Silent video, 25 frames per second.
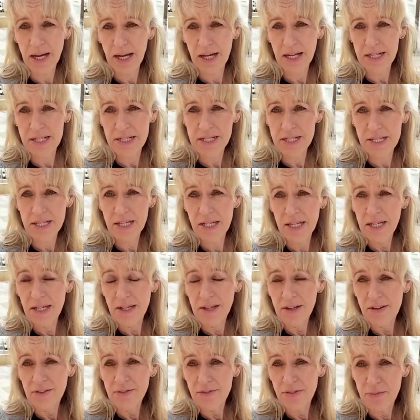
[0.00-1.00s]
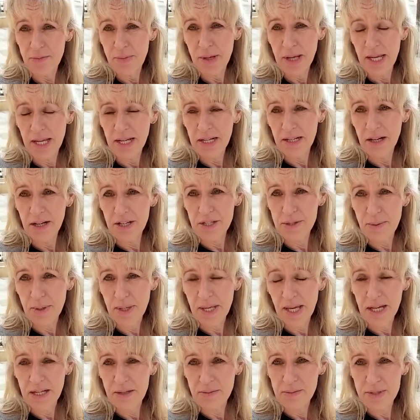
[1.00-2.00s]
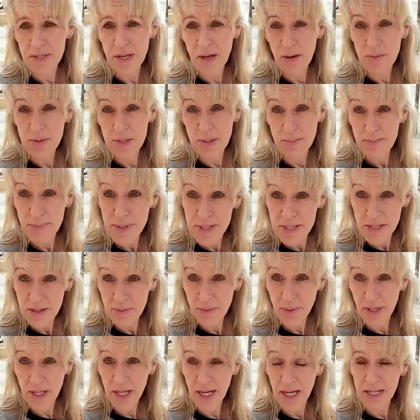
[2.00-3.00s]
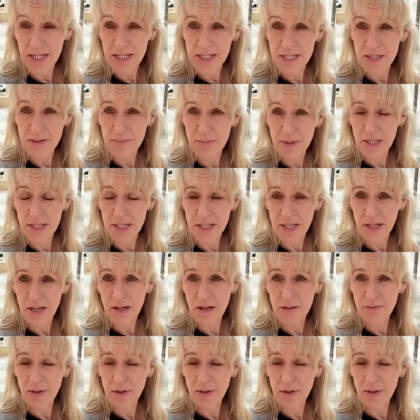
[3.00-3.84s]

And for me, last weekend was a busy weekend in the media,